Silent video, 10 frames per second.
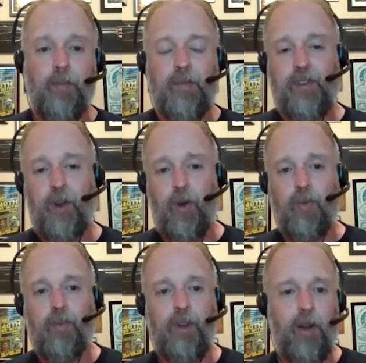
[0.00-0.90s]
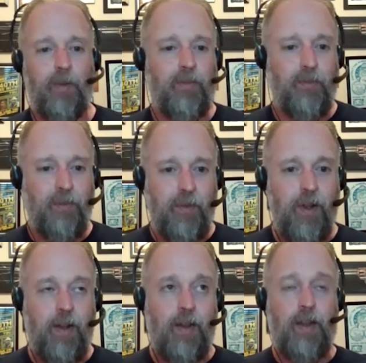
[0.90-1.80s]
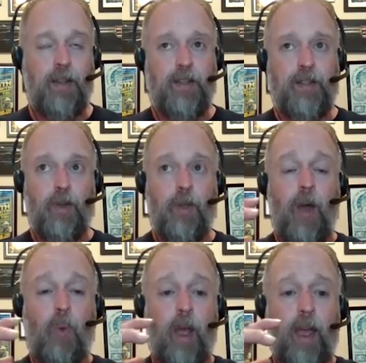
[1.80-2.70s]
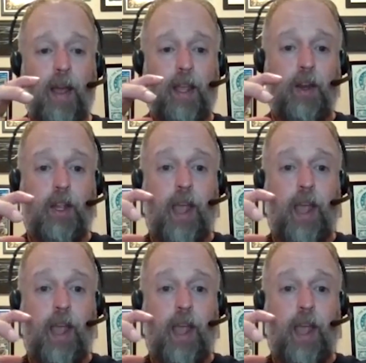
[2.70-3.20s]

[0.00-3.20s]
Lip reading: So that way I can